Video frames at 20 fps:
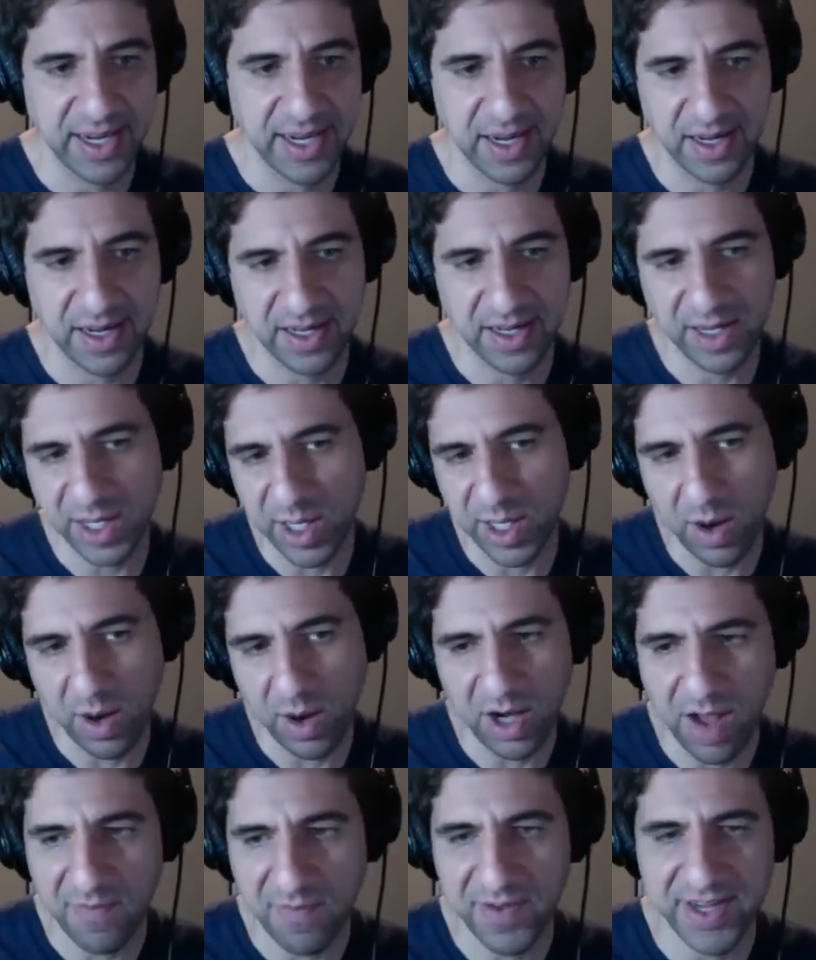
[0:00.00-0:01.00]
our
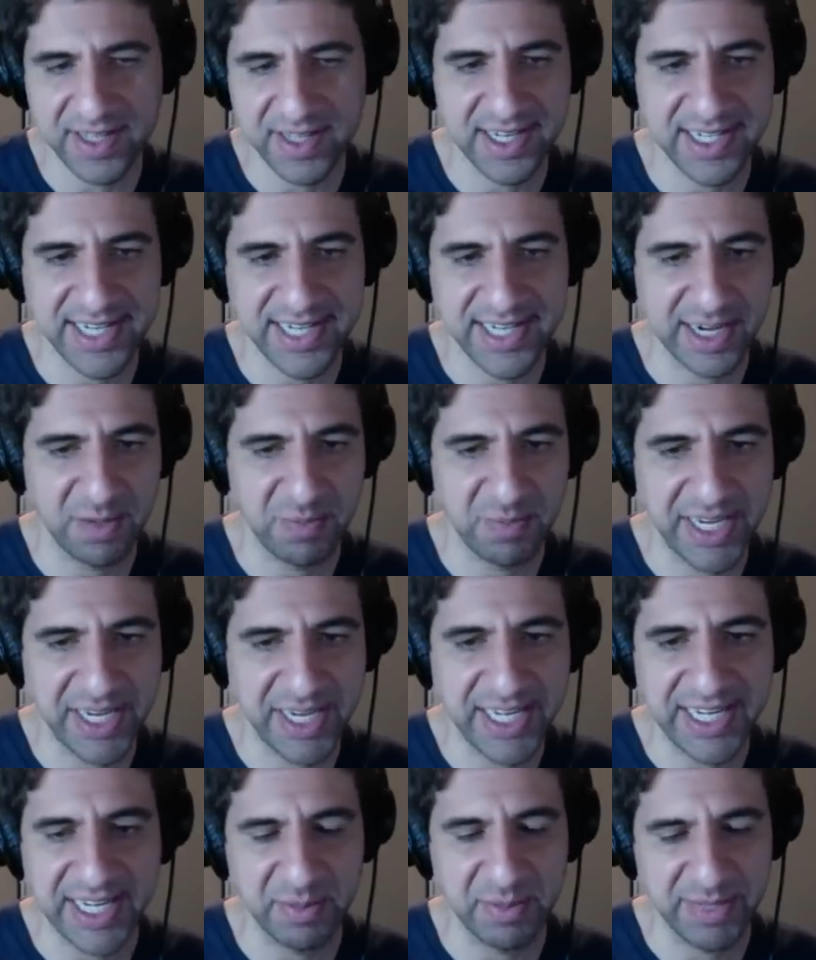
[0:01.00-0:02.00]
confidence can take a
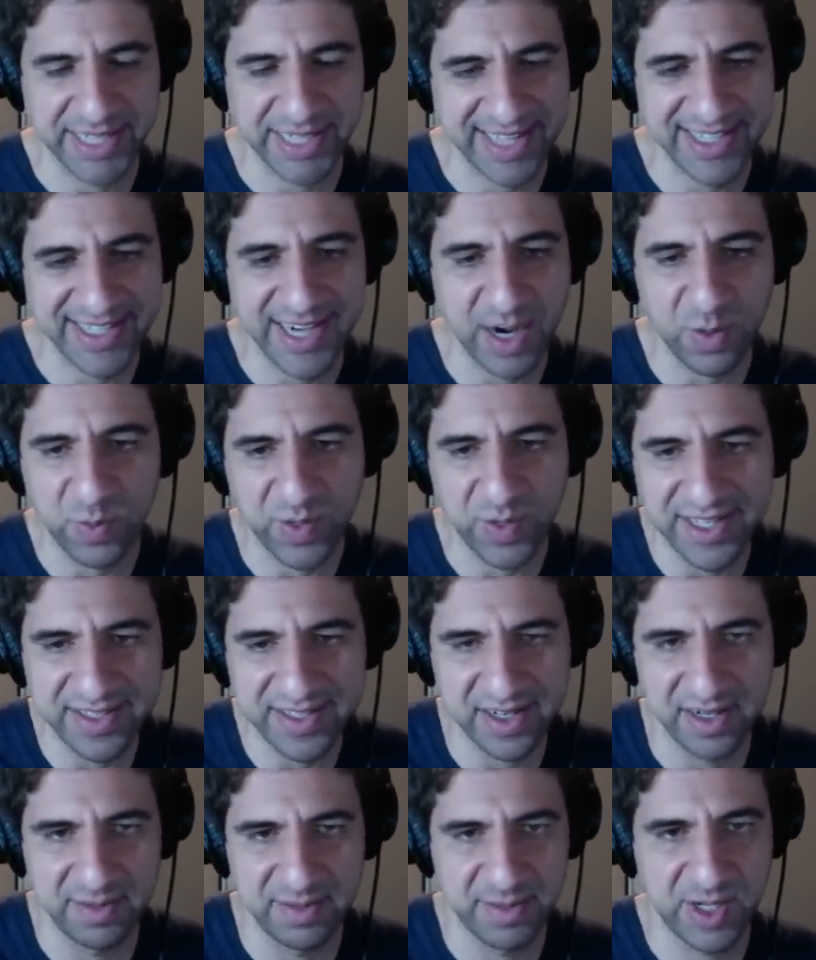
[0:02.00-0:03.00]
beating, but that's not
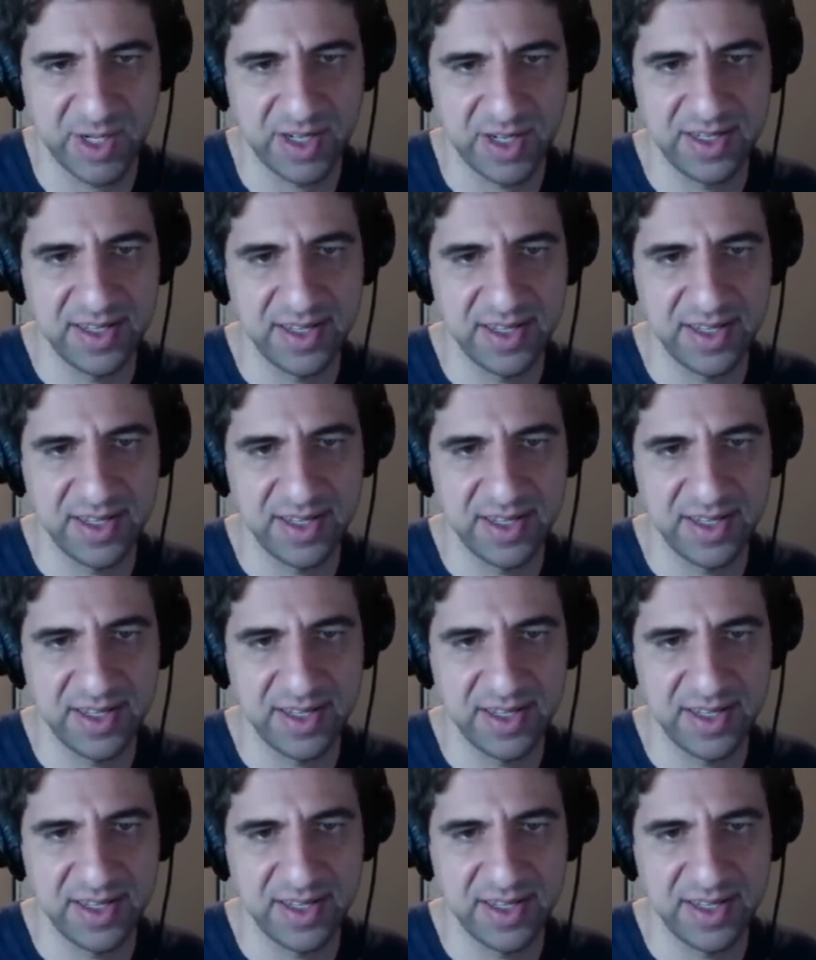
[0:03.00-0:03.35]
reasonable.